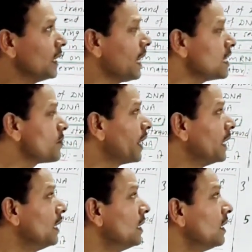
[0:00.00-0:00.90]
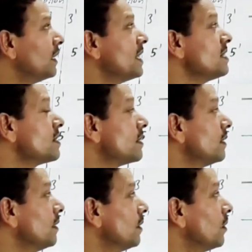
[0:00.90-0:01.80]
That's why this
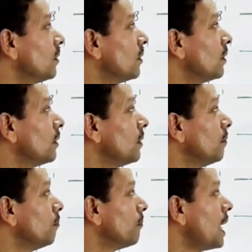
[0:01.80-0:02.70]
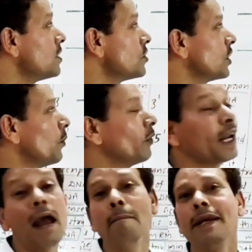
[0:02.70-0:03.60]
master or
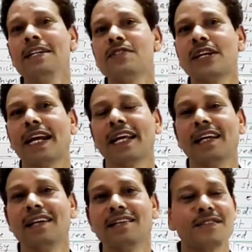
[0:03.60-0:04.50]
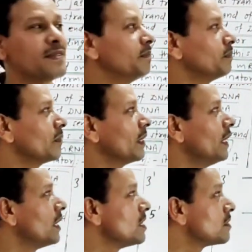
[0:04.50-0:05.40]
template strand is
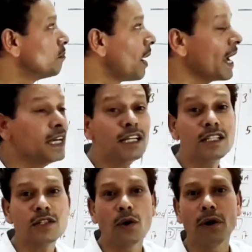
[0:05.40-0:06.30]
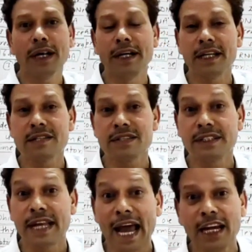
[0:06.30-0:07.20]
it is minus or it is
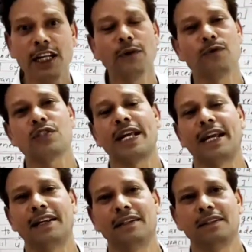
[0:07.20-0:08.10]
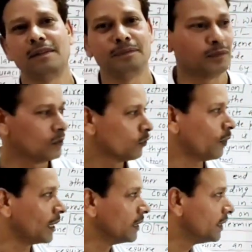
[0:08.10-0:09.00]
negative strand.
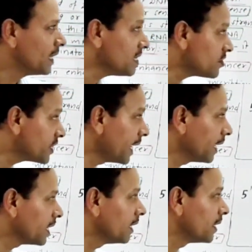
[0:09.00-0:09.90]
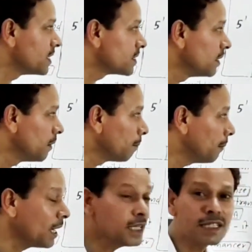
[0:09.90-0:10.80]
While this strand it is
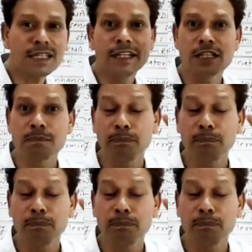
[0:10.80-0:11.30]
plus, it is